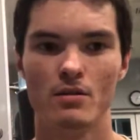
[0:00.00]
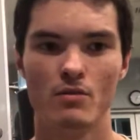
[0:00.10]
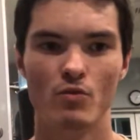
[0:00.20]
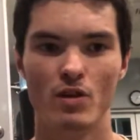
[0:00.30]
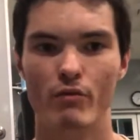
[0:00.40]

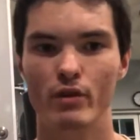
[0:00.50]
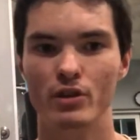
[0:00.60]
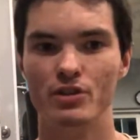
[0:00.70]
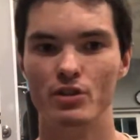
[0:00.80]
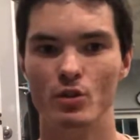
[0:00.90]
one of the first
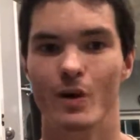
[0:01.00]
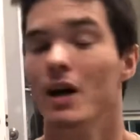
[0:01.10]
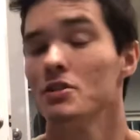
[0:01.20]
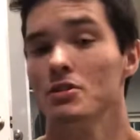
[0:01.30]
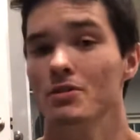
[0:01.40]
things you ought
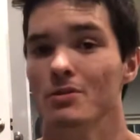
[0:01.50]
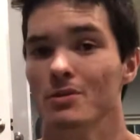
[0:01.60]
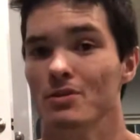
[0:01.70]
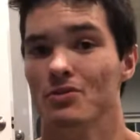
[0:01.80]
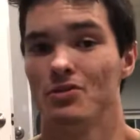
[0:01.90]
to do
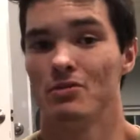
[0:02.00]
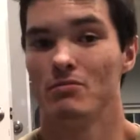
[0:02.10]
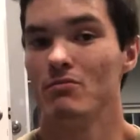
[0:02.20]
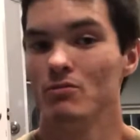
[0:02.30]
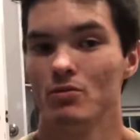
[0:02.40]
is
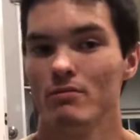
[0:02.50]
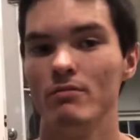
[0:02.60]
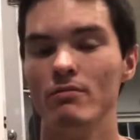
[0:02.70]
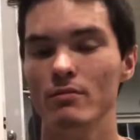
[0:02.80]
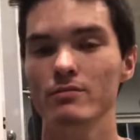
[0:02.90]

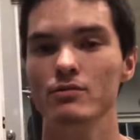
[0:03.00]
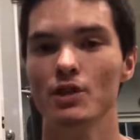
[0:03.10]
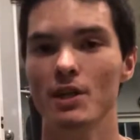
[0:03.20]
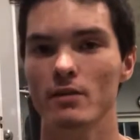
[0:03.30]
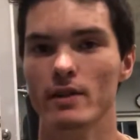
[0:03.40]
try
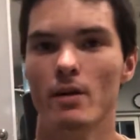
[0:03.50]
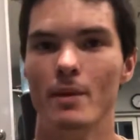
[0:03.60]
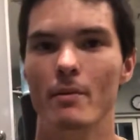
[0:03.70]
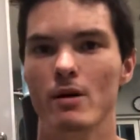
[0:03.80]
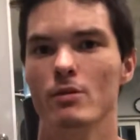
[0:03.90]
to develop that
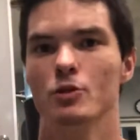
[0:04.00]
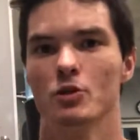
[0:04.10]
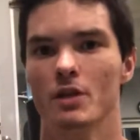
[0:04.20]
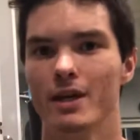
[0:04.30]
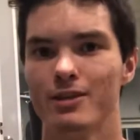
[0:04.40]
mind-muscle
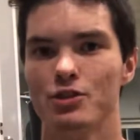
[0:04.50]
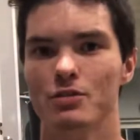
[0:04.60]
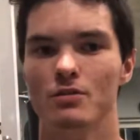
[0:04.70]
connection,